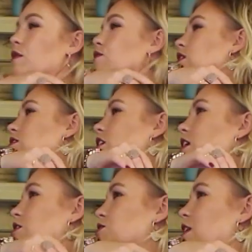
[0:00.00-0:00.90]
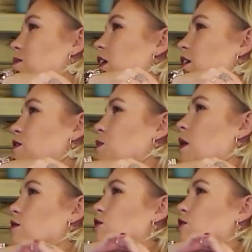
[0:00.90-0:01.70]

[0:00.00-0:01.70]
You've got the tie straps here as well,